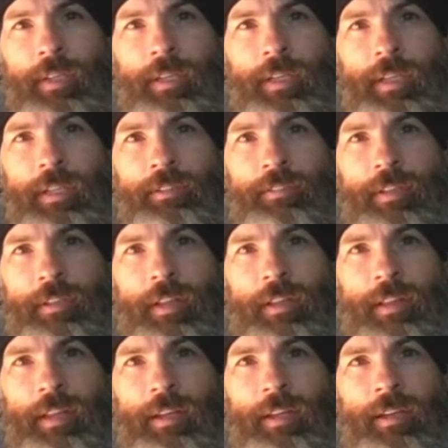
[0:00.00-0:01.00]
he said
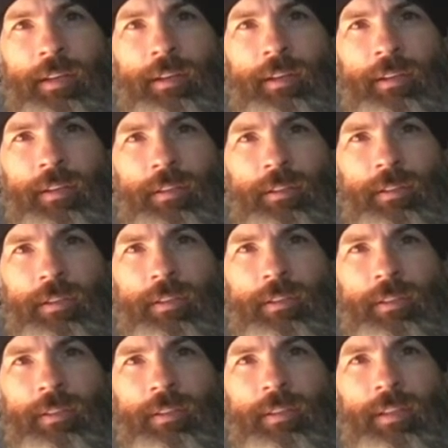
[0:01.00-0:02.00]
that they
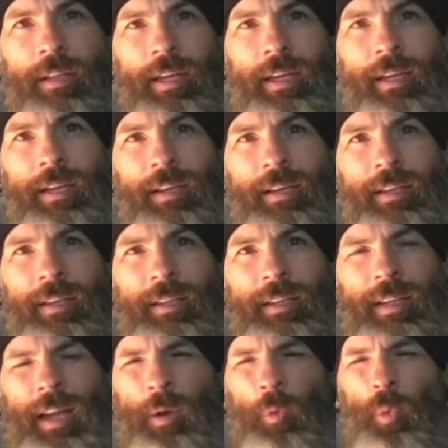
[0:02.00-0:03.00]
looked like
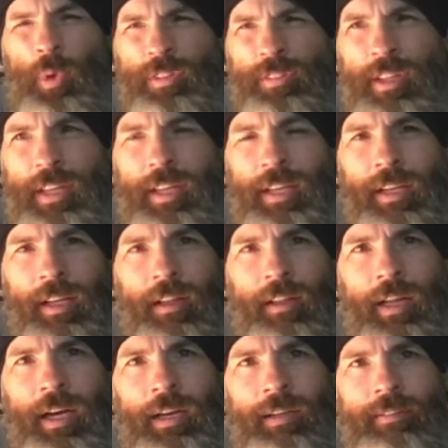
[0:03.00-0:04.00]
not whiskey in a
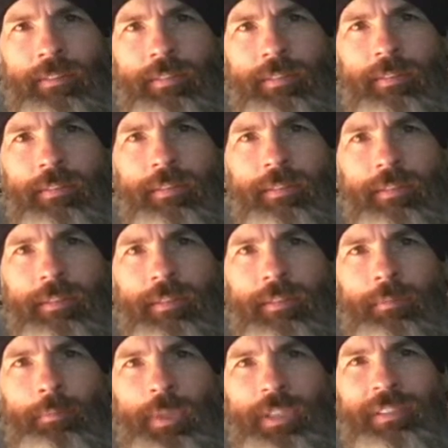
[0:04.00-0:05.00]
glass,
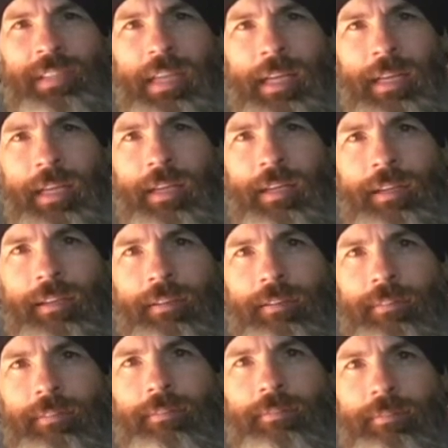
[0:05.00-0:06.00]
but tea
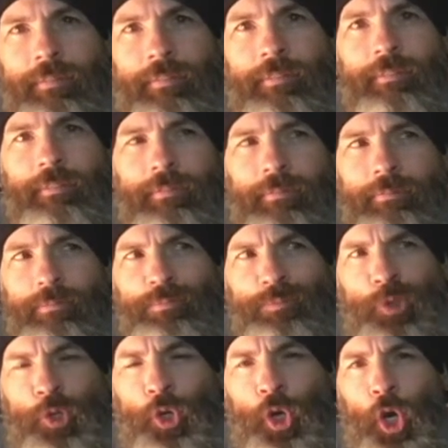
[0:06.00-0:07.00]

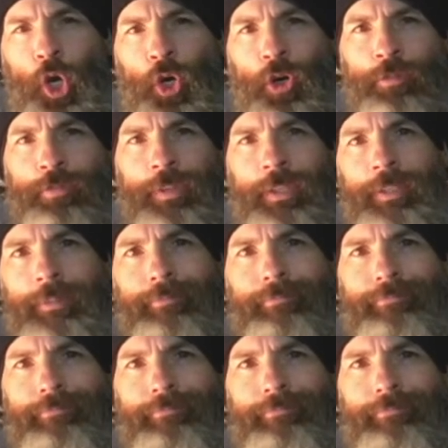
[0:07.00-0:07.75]
or coffee. It's